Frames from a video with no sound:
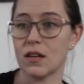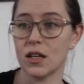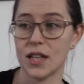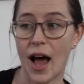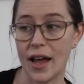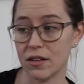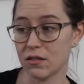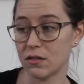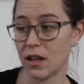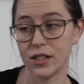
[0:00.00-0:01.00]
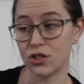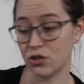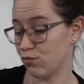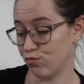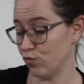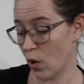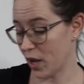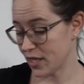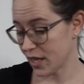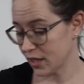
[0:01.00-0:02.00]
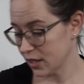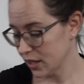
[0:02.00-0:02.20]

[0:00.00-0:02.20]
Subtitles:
Because I no idea.